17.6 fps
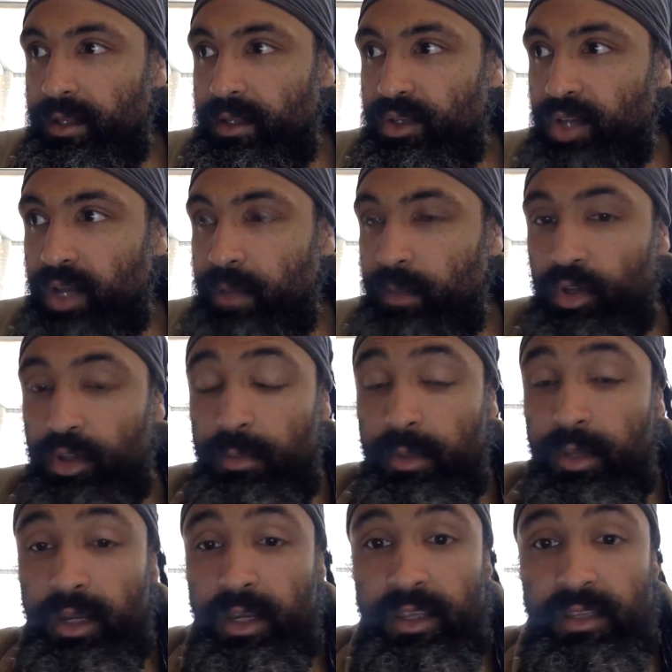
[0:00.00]
tribal
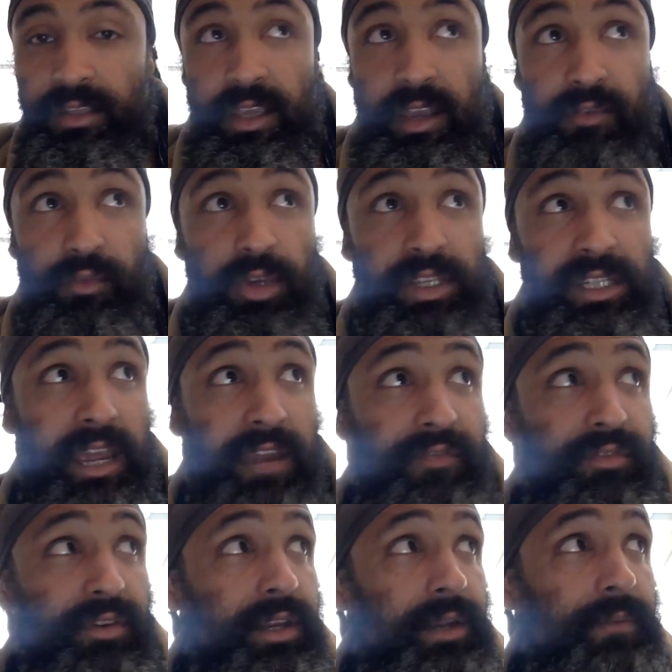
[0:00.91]
communities of West
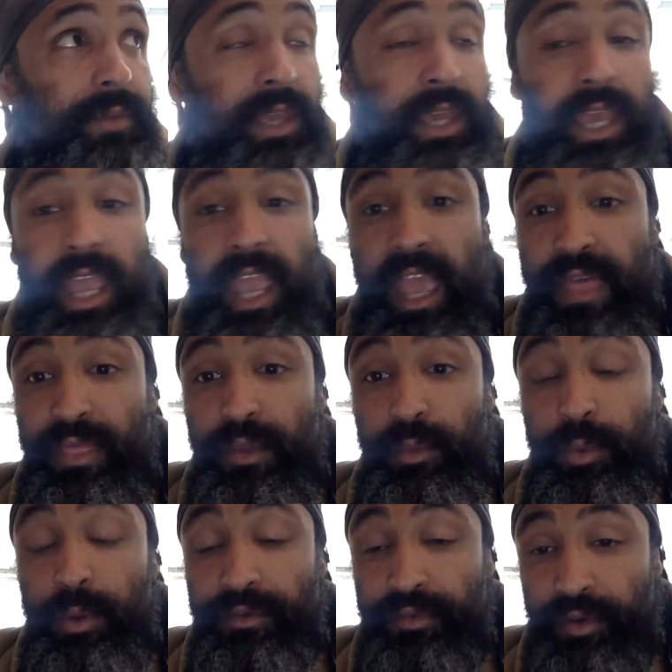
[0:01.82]
Africa, and the
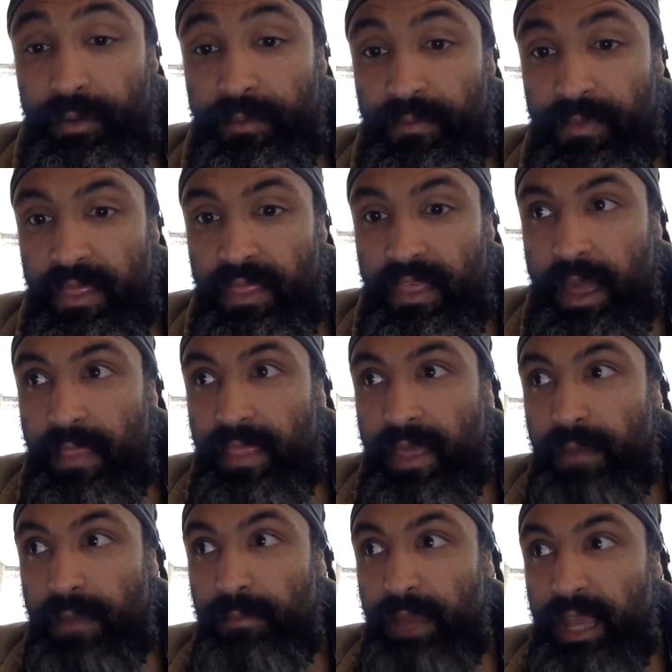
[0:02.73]
river that
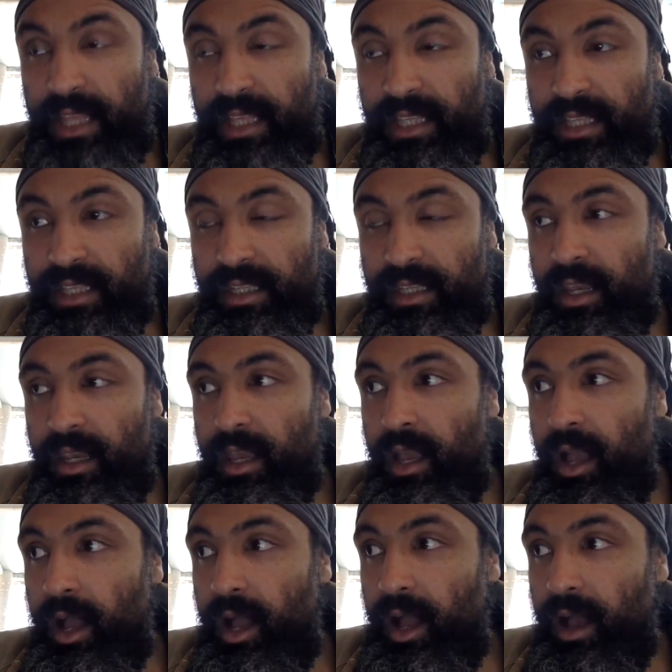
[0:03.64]
bends
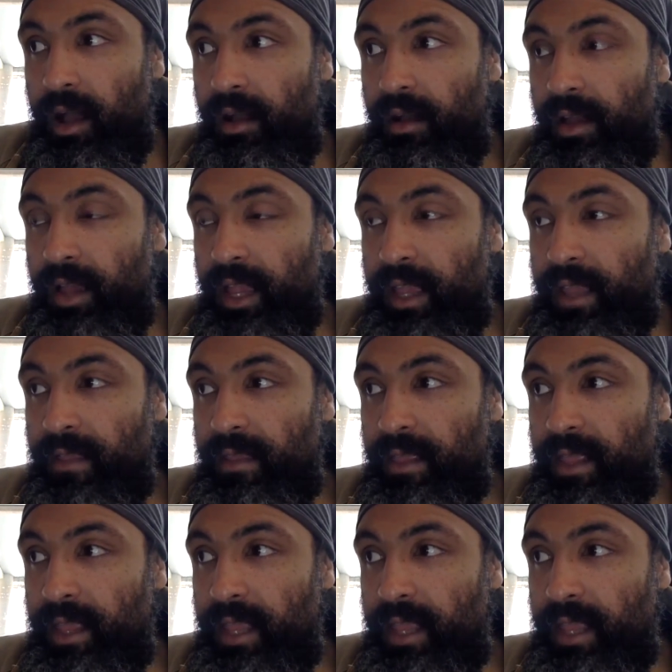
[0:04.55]
in